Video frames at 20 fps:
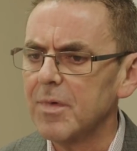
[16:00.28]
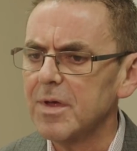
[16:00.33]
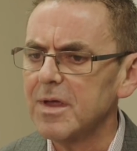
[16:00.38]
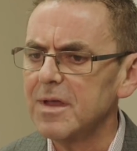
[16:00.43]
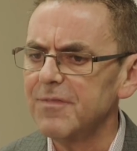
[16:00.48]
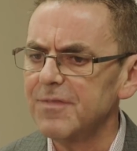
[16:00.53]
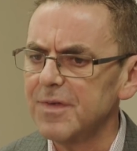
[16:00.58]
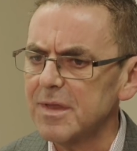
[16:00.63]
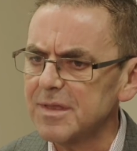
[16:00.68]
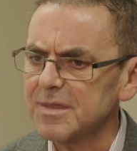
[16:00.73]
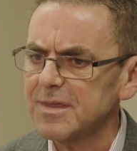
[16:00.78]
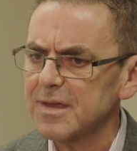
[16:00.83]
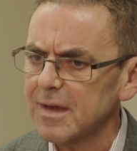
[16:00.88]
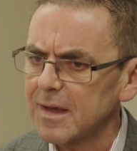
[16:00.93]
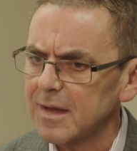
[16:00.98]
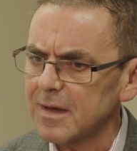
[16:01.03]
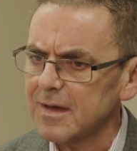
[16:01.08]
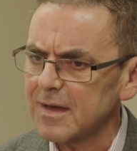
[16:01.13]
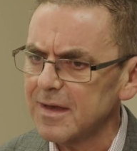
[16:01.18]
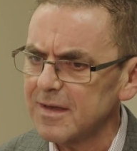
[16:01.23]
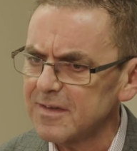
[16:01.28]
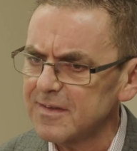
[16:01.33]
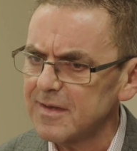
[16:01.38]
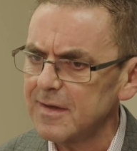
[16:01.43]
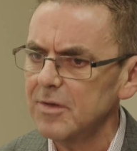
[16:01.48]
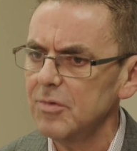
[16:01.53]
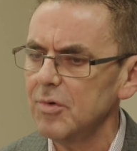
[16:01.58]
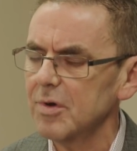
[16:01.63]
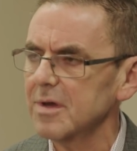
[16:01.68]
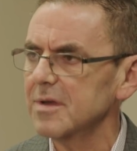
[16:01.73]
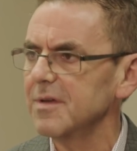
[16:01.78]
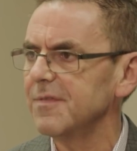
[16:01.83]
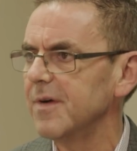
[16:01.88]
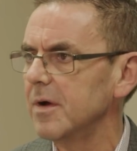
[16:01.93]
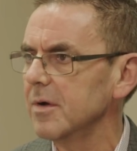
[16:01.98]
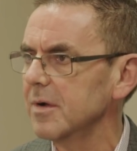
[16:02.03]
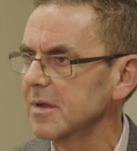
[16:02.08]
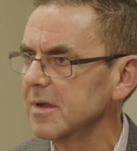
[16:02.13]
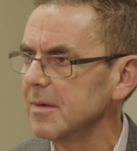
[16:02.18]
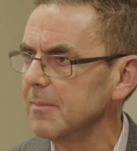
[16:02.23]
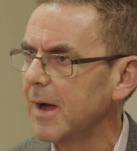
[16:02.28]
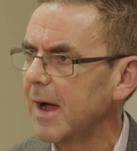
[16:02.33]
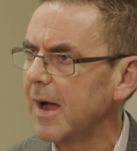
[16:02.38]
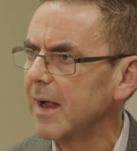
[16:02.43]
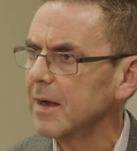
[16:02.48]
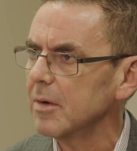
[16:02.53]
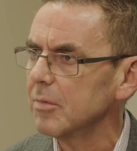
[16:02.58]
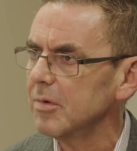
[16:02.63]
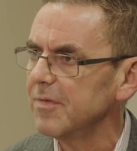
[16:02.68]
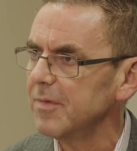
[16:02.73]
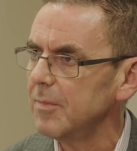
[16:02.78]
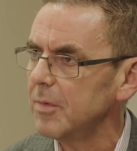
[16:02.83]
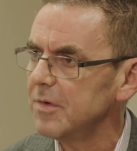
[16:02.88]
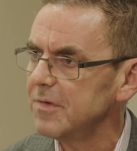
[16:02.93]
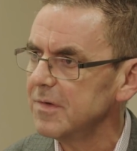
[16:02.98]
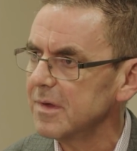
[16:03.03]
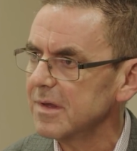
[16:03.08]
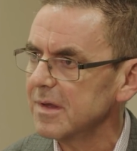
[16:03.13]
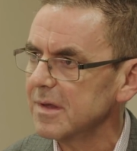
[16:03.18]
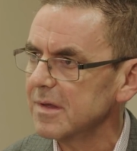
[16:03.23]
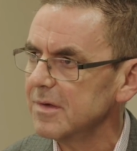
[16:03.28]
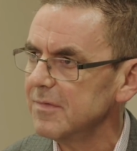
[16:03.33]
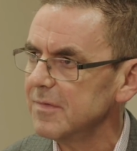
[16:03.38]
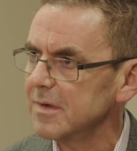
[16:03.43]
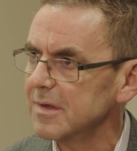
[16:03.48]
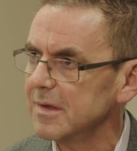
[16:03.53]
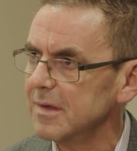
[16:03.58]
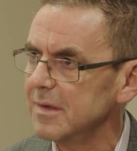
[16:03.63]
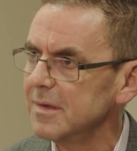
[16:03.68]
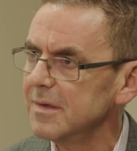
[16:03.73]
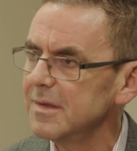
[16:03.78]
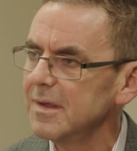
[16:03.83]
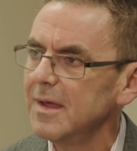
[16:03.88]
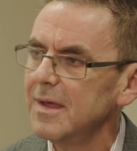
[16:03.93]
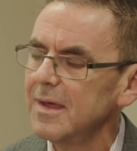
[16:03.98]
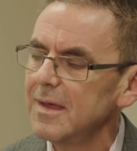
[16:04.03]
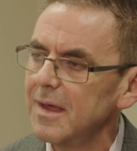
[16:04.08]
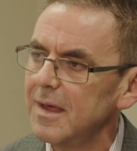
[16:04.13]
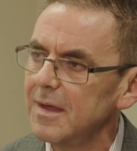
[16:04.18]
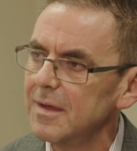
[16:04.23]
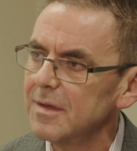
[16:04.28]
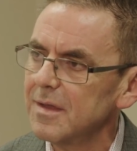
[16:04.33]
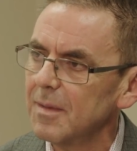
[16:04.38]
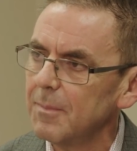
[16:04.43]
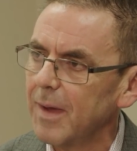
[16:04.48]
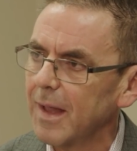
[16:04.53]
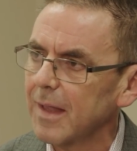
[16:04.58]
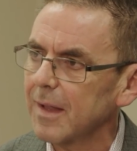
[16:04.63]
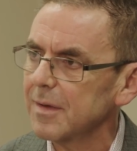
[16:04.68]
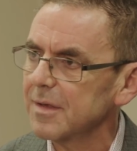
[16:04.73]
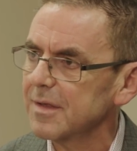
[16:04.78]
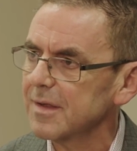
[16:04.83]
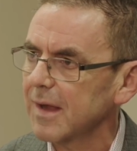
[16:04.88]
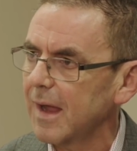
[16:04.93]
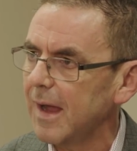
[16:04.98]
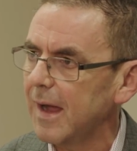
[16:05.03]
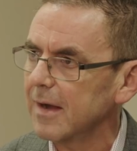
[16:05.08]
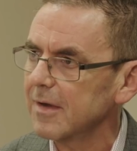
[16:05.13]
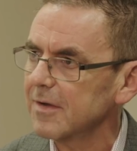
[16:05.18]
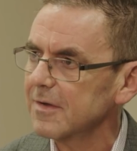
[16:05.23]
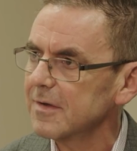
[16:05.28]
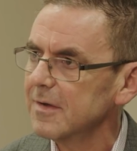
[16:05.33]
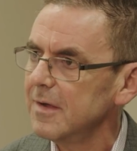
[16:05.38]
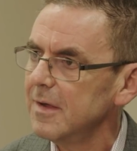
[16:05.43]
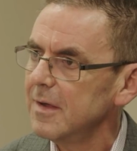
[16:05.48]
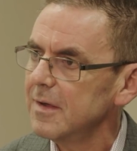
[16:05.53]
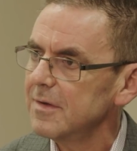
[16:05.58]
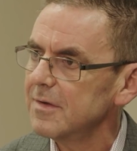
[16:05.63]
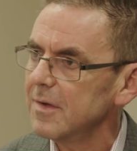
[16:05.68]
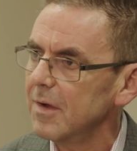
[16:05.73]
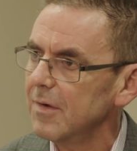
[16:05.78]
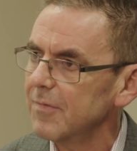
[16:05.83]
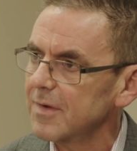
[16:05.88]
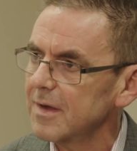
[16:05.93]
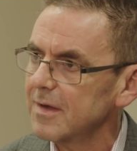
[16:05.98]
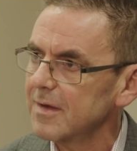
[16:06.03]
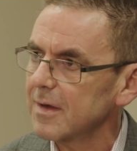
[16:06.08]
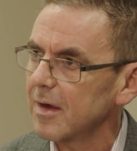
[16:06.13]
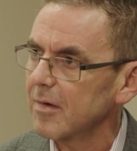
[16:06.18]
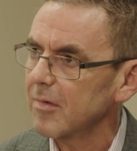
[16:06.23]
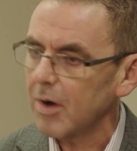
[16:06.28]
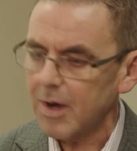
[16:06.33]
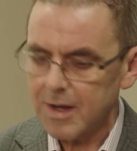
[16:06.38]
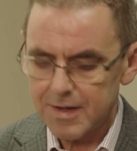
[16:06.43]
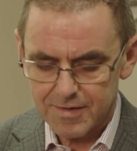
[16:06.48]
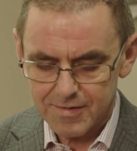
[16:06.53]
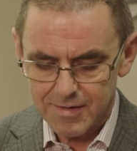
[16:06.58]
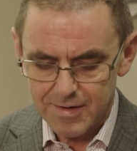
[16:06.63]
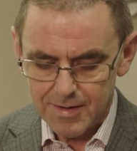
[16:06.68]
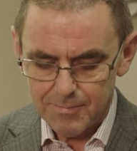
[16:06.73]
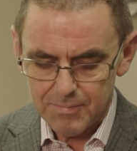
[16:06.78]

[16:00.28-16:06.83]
Investing and continuing to focus and partner with emergency services, it is a balancing act of getting it right.